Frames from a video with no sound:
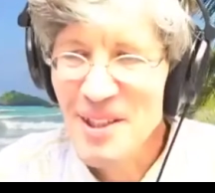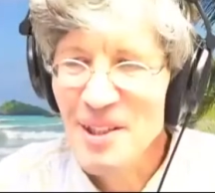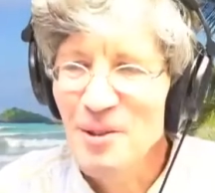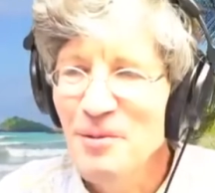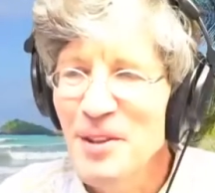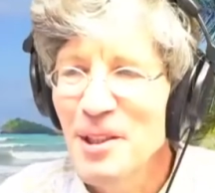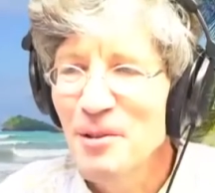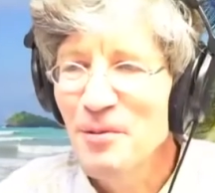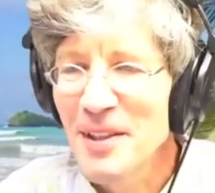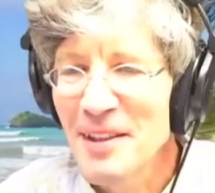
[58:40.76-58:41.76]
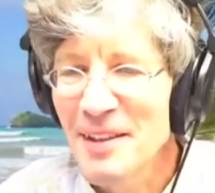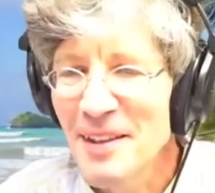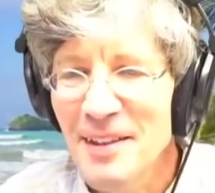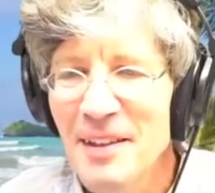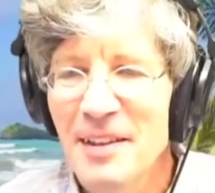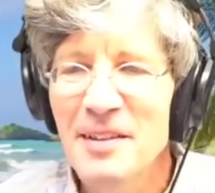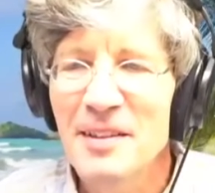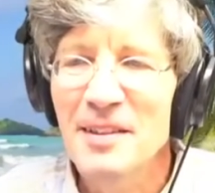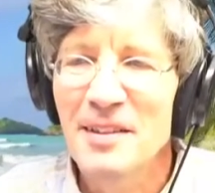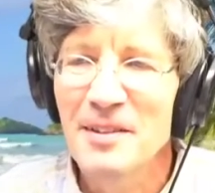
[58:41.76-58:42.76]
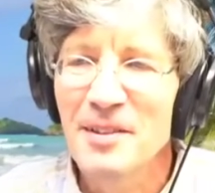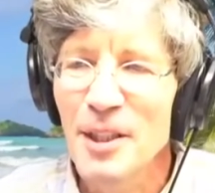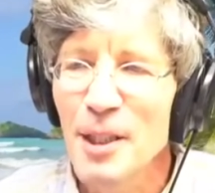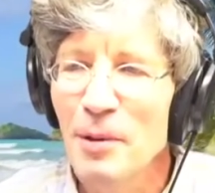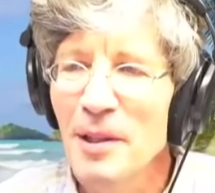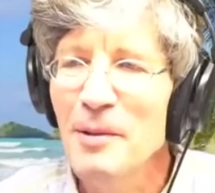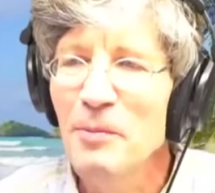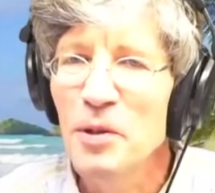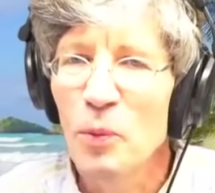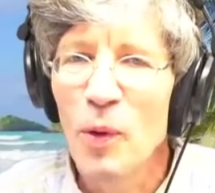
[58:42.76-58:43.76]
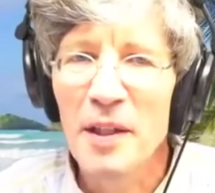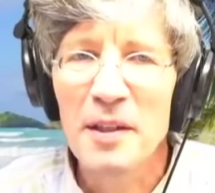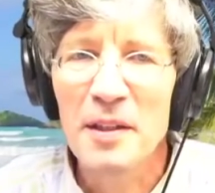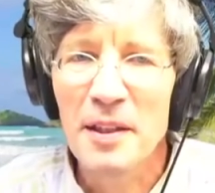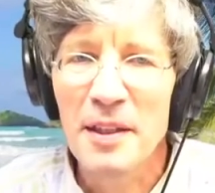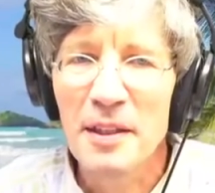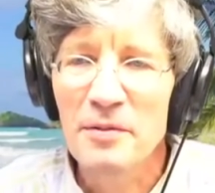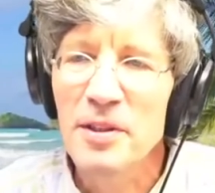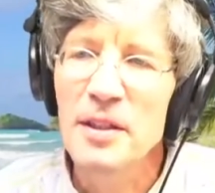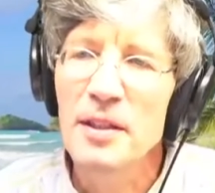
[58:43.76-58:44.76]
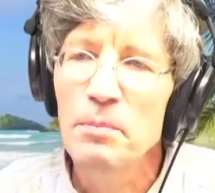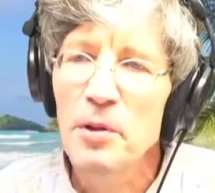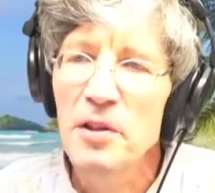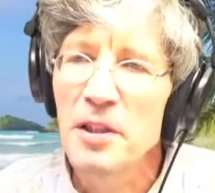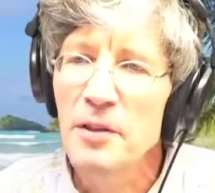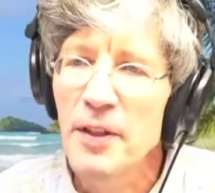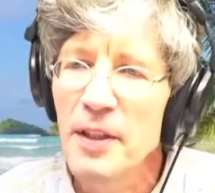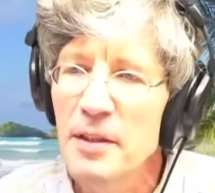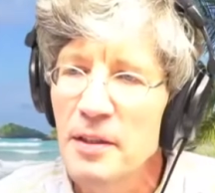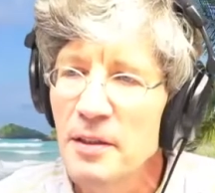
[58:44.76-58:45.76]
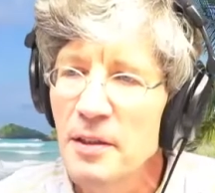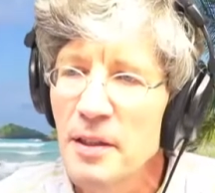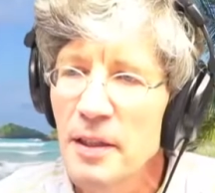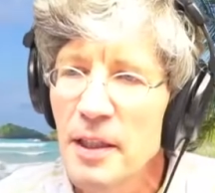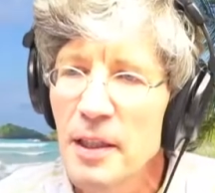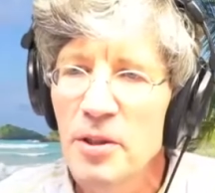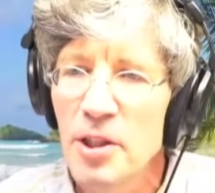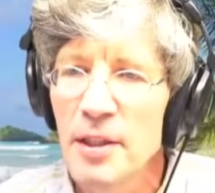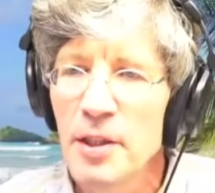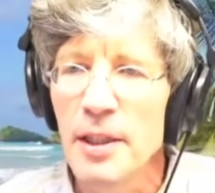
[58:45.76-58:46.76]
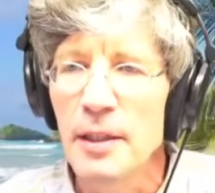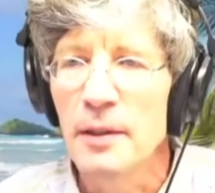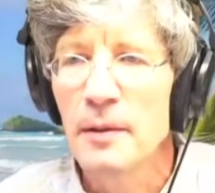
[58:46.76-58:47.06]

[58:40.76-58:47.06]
no video feed that I think is stably to one thing of seeing a person's face. It's just they keep changing it.